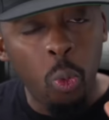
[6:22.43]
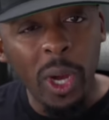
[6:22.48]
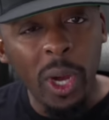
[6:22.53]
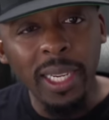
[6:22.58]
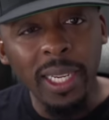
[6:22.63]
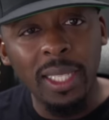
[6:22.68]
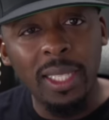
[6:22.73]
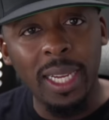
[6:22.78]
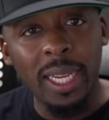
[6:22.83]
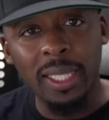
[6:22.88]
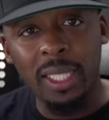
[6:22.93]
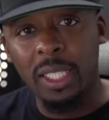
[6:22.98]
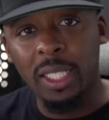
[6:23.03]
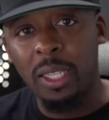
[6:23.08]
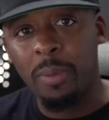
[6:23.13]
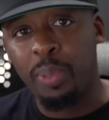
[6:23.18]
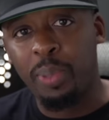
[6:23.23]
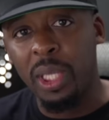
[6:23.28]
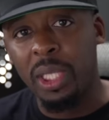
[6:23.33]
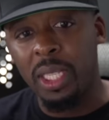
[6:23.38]
what it does
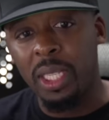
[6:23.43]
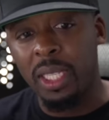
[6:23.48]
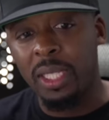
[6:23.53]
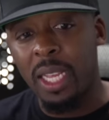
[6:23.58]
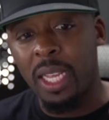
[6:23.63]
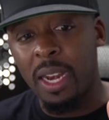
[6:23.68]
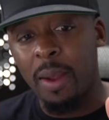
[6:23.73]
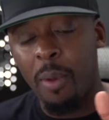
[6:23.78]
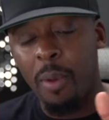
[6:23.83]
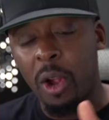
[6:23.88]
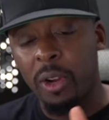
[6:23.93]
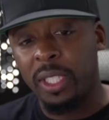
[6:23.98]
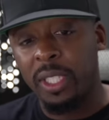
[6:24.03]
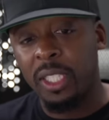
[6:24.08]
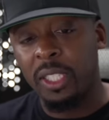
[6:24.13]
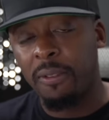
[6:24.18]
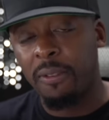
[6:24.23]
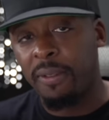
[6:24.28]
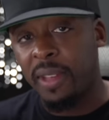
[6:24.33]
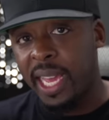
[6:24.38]
is it puts us at a
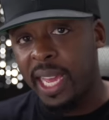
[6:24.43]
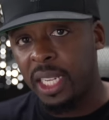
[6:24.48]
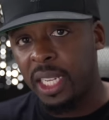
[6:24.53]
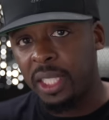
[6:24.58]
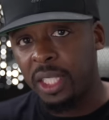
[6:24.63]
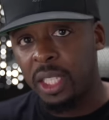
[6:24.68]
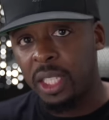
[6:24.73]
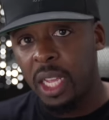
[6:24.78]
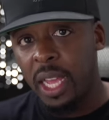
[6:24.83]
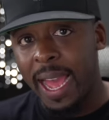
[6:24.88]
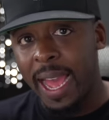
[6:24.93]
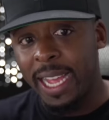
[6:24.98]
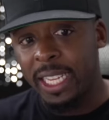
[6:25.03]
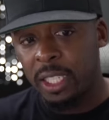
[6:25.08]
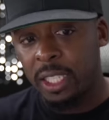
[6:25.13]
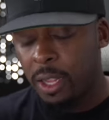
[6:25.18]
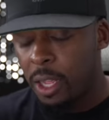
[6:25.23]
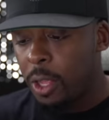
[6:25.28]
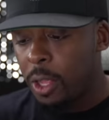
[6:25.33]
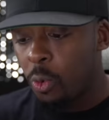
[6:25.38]
marked disadvantage
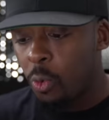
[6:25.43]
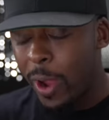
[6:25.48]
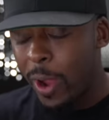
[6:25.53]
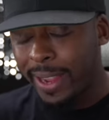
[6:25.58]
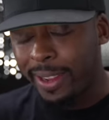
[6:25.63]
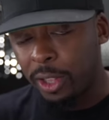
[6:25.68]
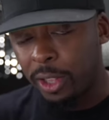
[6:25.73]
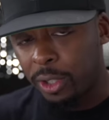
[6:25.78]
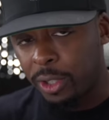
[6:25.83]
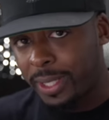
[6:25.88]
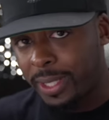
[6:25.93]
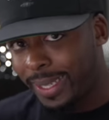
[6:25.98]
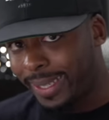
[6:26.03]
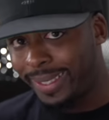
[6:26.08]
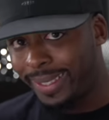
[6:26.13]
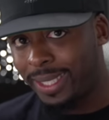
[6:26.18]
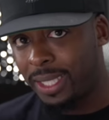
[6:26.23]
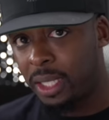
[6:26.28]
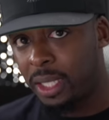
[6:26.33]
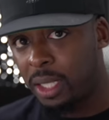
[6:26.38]
as regular
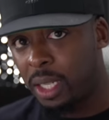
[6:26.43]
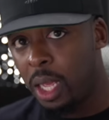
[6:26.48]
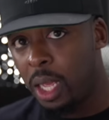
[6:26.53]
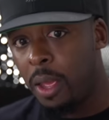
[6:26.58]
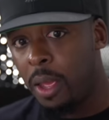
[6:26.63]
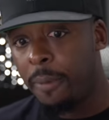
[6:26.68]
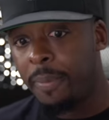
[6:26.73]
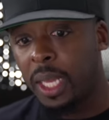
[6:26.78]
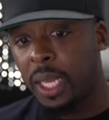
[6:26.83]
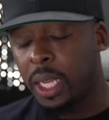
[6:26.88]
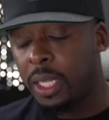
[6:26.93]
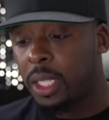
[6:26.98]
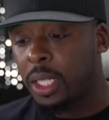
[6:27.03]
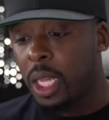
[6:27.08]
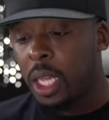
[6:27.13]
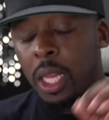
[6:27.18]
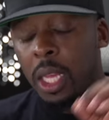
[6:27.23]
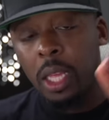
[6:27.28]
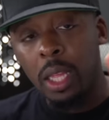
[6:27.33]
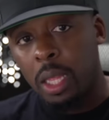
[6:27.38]
citizens,
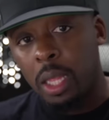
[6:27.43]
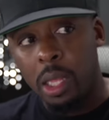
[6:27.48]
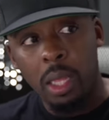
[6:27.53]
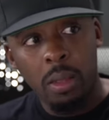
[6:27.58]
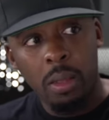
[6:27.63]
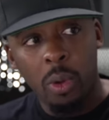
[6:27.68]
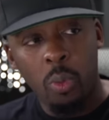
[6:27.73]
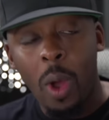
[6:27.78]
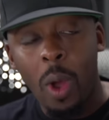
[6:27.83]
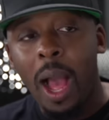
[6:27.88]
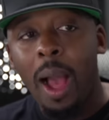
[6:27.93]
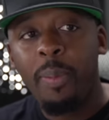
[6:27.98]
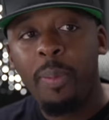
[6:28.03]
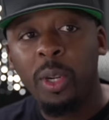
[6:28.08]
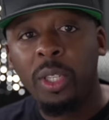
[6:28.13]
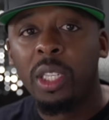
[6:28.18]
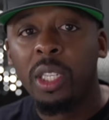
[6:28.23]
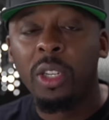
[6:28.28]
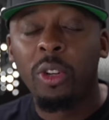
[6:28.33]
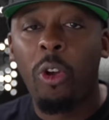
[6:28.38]
because the
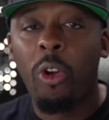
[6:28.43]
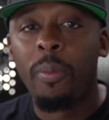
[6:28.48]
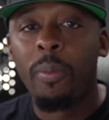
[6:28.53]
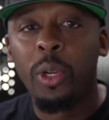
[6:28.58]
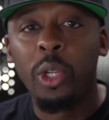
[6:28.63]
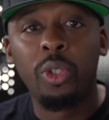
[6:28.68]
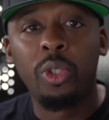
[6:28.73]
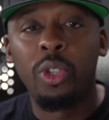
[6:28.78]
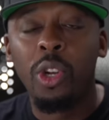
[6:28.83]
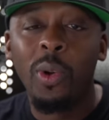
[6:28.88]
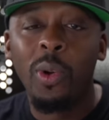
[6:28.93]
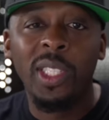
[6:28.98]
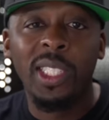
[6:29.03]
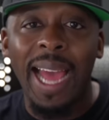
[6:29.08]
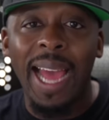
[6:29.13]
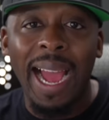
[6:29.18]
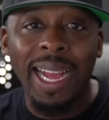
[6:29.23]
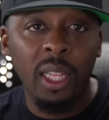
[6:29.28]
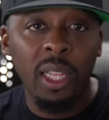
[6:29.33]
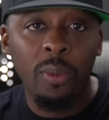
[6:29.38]
robbers and the criminals know
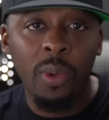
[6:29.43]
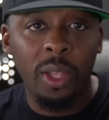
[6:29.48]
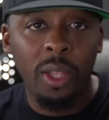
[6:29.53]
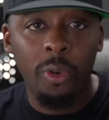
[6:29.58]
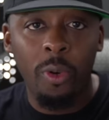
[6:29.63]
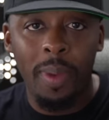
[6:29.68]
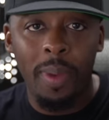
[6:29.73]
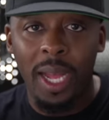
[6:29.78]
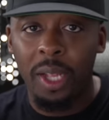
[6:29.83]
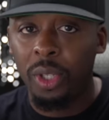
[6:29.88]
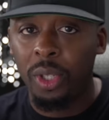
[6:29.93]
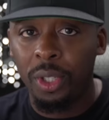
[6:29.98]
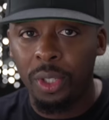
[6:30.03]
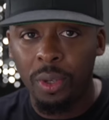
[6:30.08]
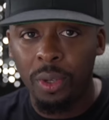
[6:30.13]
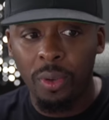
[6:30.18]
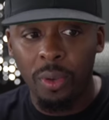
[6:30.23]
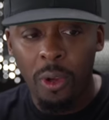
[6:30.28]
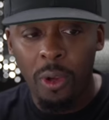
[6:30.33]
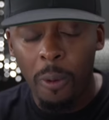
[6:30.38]
exactly what they're about to
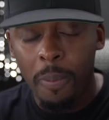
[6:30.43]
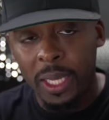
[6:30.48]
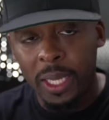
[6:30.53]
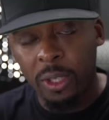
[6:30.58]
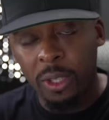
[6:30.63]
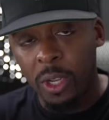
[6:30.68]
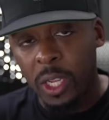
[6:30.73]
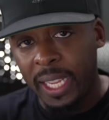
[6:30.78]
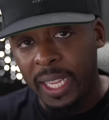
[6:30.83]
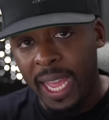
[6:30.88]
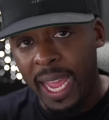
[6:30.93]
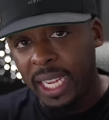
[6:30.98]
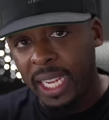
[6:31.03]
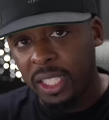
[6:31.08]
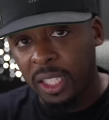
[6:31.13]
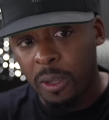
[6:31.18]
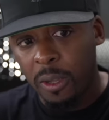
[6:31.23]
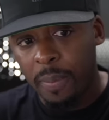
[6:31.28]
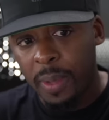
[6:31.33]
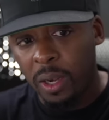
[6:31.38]
do. They're about to
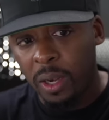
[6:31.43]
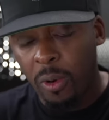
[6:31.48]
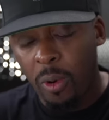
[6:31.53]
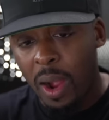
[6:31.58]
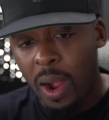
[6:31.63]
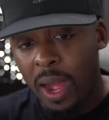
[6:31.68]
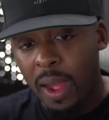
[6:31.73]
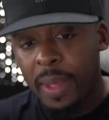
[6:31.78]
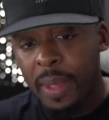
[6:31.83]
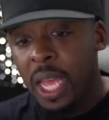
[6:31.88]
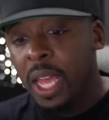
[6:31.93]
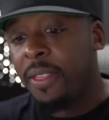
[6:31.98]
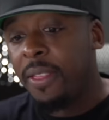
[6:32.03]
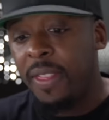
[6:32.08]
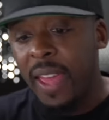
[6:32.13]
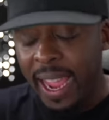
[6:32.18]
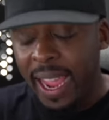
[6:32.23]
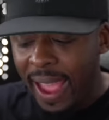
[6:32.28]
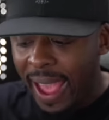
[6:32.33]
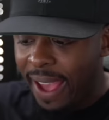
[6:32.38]
engage and commit a crime.
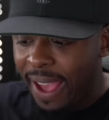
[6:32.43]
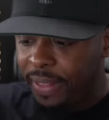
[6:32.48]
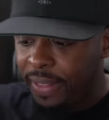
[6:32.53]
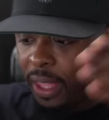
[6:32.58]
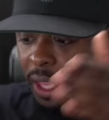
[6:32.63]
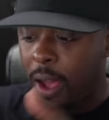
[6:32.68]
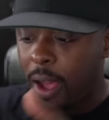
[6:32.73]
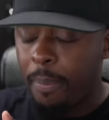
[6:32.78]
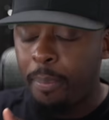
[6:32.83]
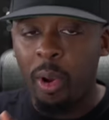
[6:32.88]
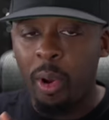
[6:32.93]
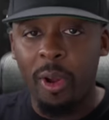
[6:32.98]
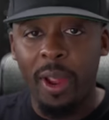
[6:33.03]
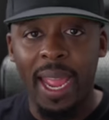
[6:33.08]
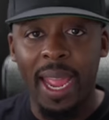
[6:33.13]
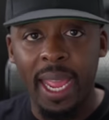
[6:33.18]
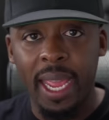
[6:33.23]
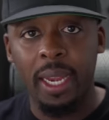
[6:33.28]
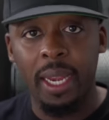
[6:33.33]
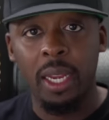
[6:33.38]
They have the upper
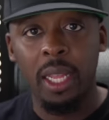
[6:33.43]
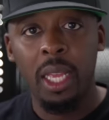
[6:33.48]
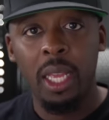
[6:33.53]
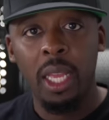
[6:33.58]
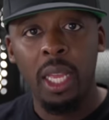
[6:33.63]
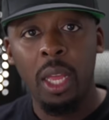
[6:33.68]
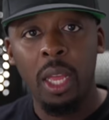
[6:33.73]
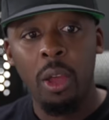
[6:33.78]
hand.